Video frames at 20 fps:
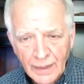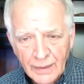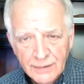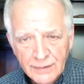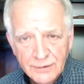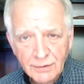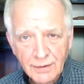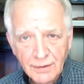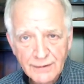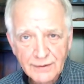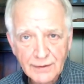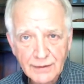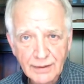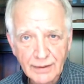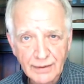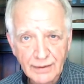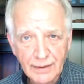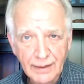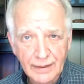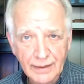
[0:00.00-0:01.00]
So that's going
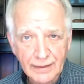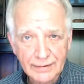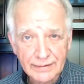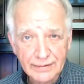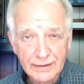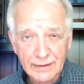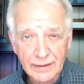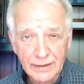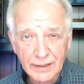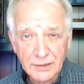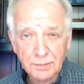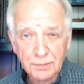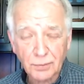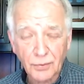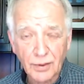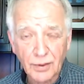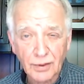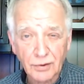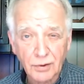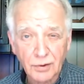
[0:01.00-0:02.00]
to take us at this
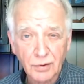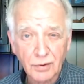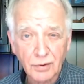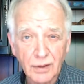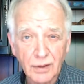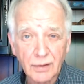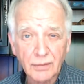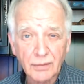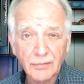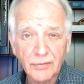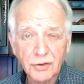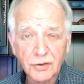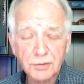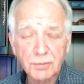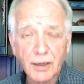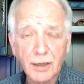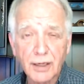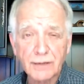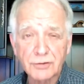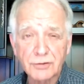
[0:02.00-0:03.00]
point to first
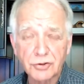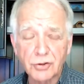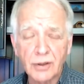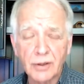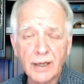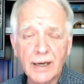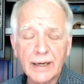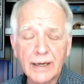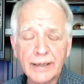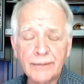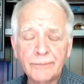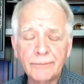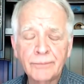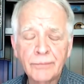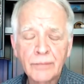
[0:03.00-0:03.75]
part of July.